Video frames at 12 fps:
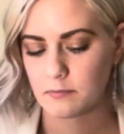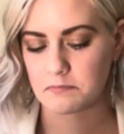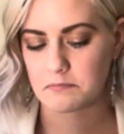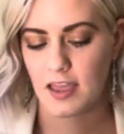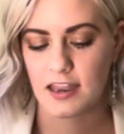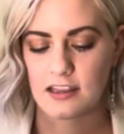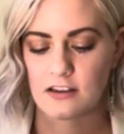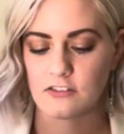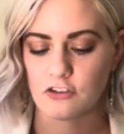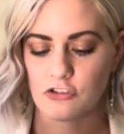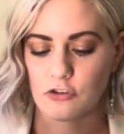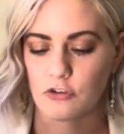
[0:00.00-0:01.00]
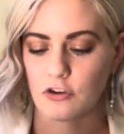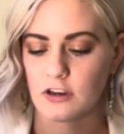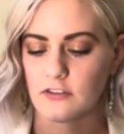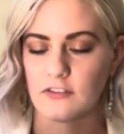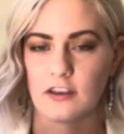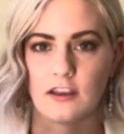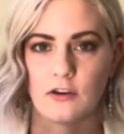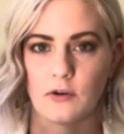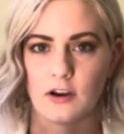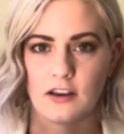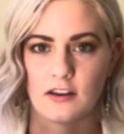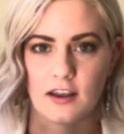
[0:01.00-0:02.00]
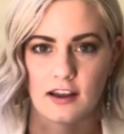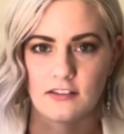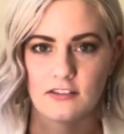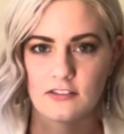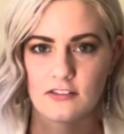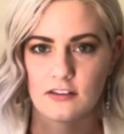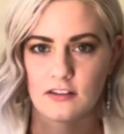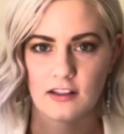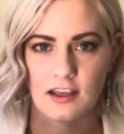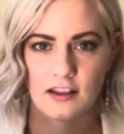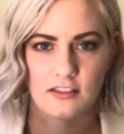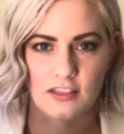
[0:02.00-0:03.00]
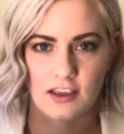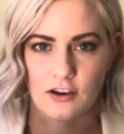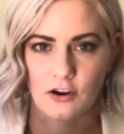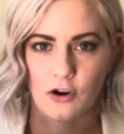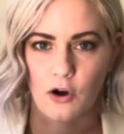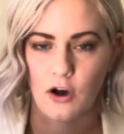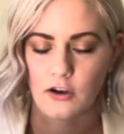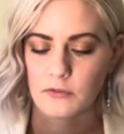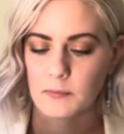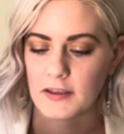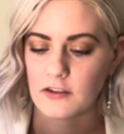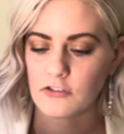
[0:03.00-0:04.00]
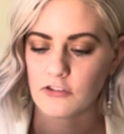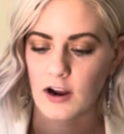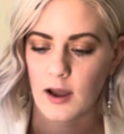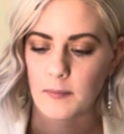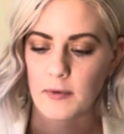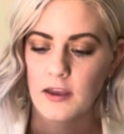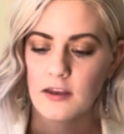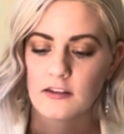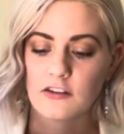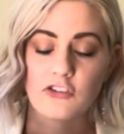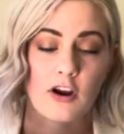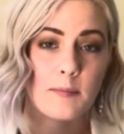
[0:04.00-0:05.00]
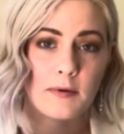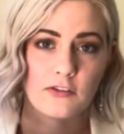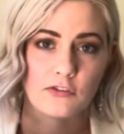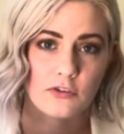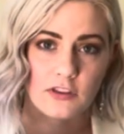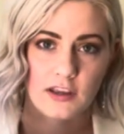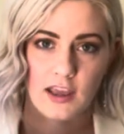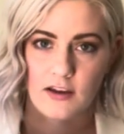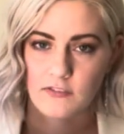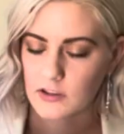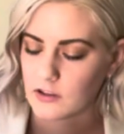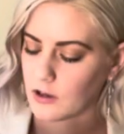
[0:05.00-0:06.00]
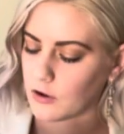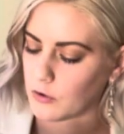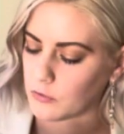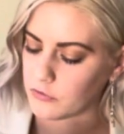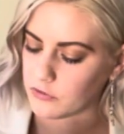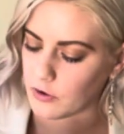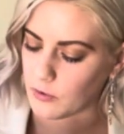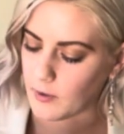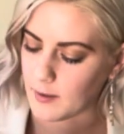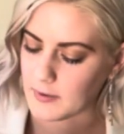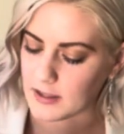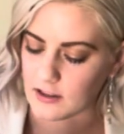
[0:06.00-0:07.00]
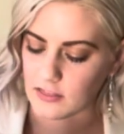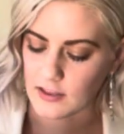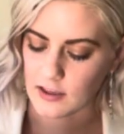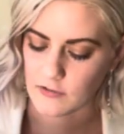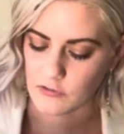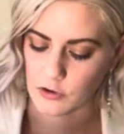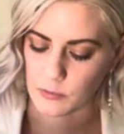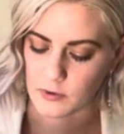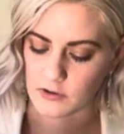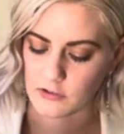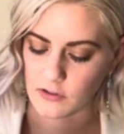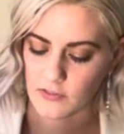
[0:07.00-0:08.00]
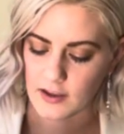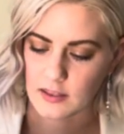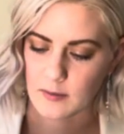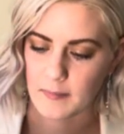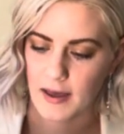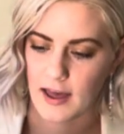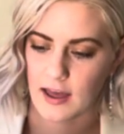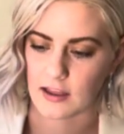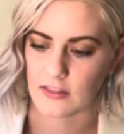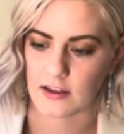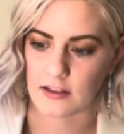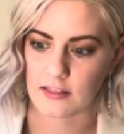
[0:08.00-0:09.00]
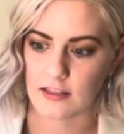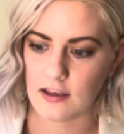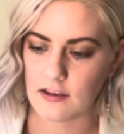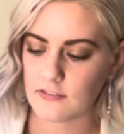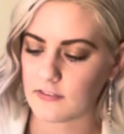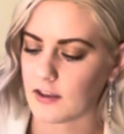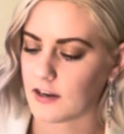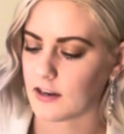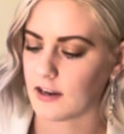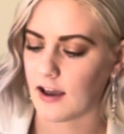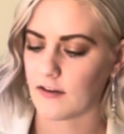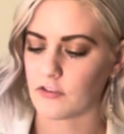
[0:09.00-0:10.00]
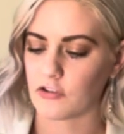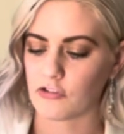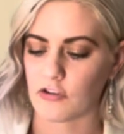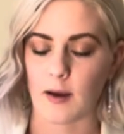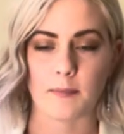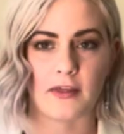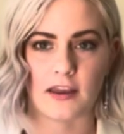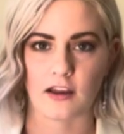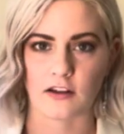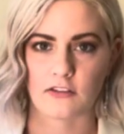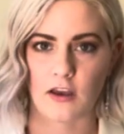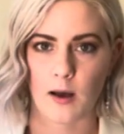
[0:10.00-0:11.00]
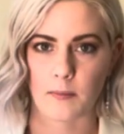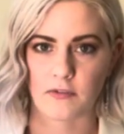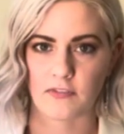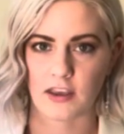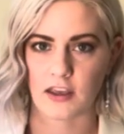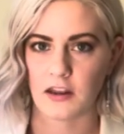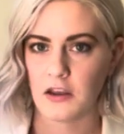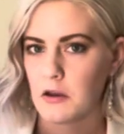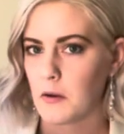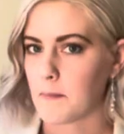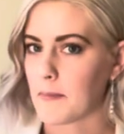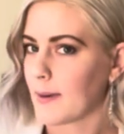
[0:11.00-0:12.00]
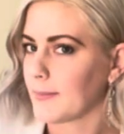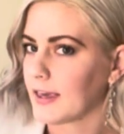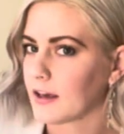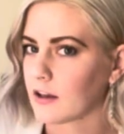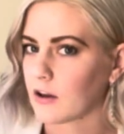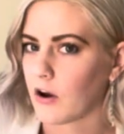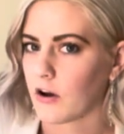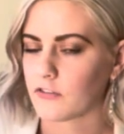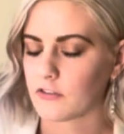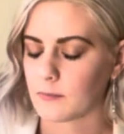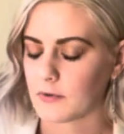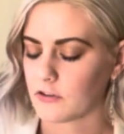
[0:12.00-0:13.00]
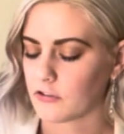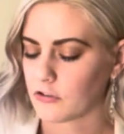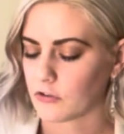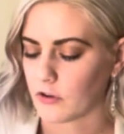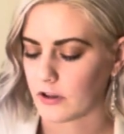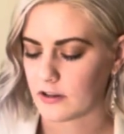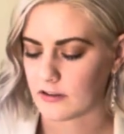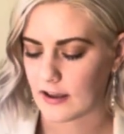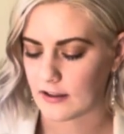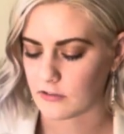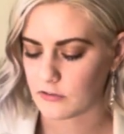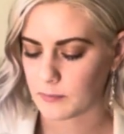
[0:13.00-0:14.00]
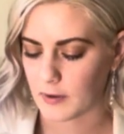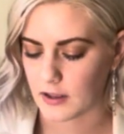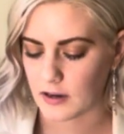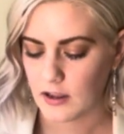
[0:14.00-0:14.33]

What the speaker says: any additional creasing or indents that I think are caused by the strap. The strap is really heavy though, so I mean, I think if you were to lay the bag like this and then have the strap laying on top of it, maybe it could cause some additional indents, but